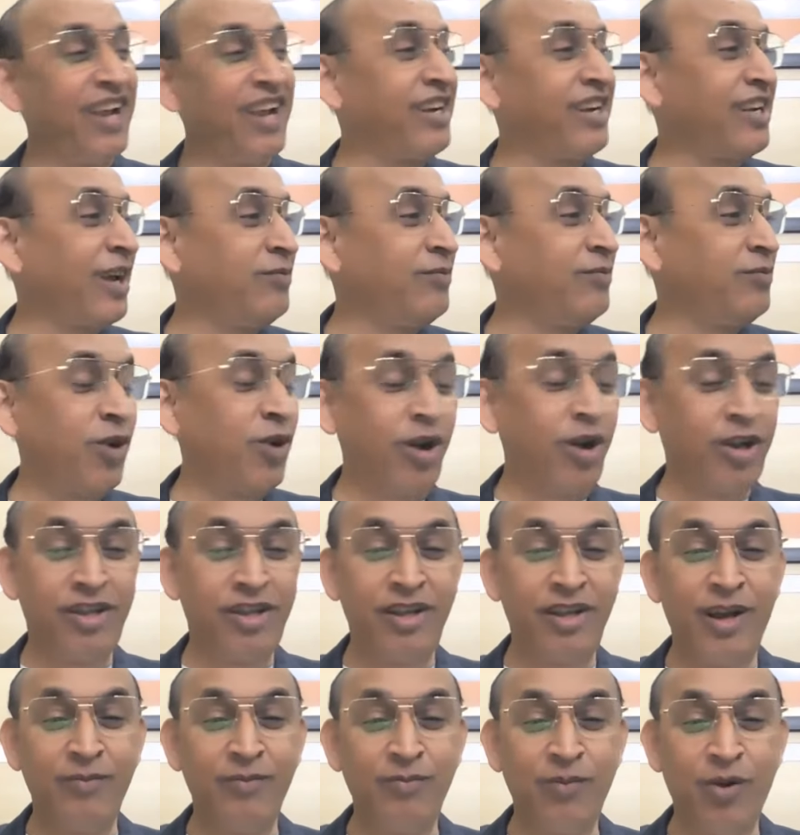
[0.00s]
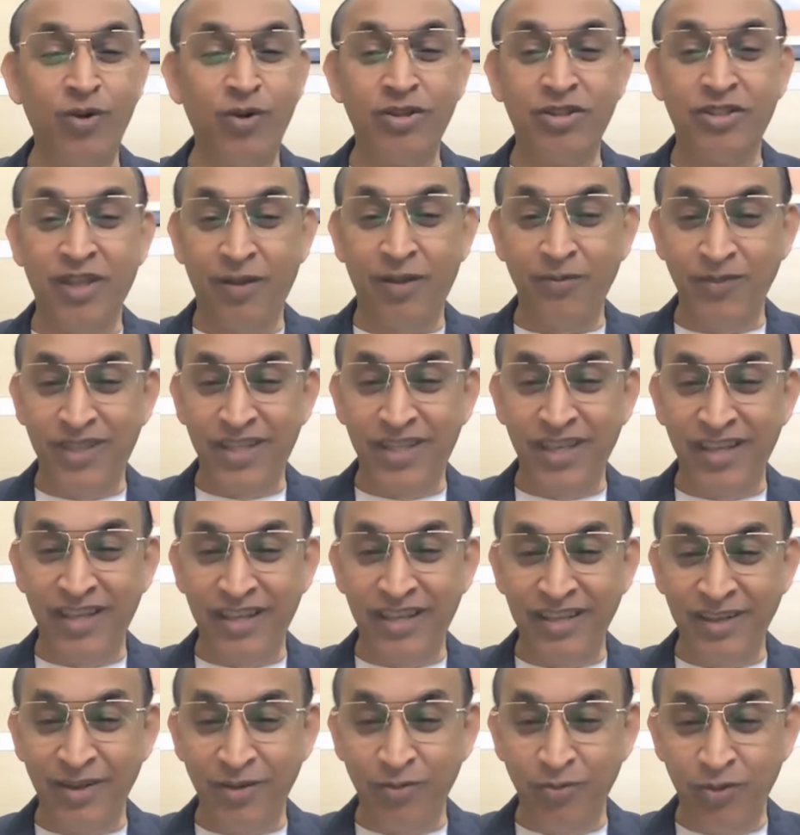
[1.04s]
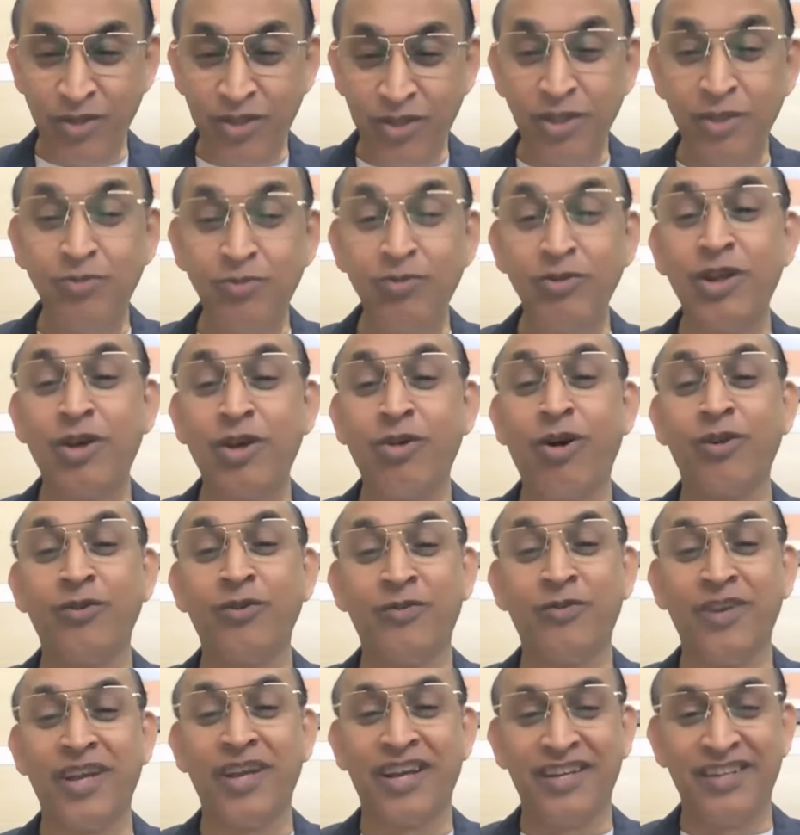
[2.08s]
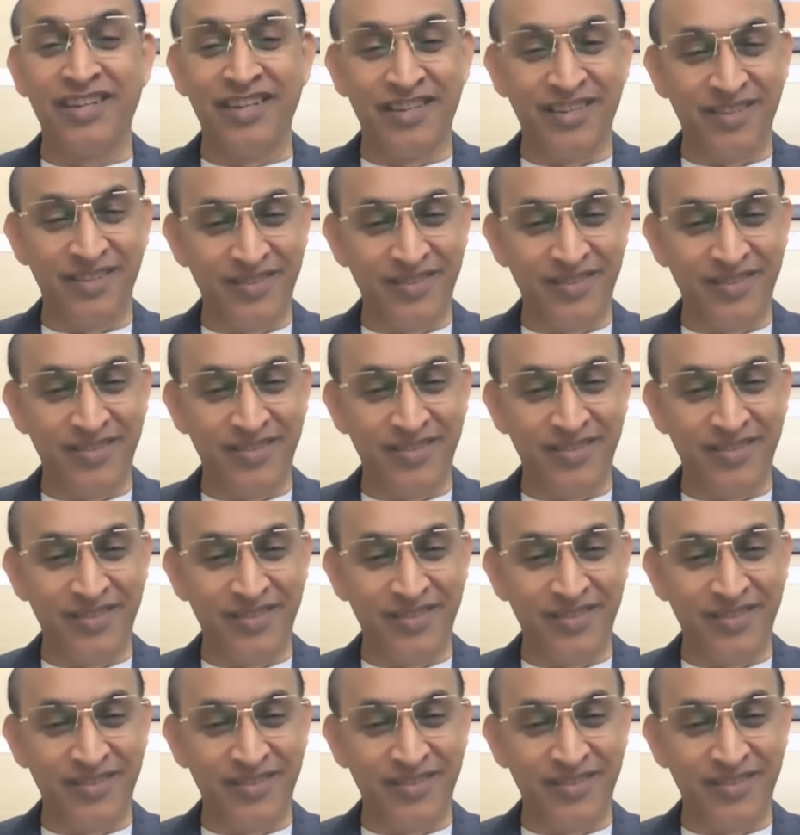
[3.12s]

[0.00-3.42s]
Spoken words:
And I'm talking about something which is with a conflict,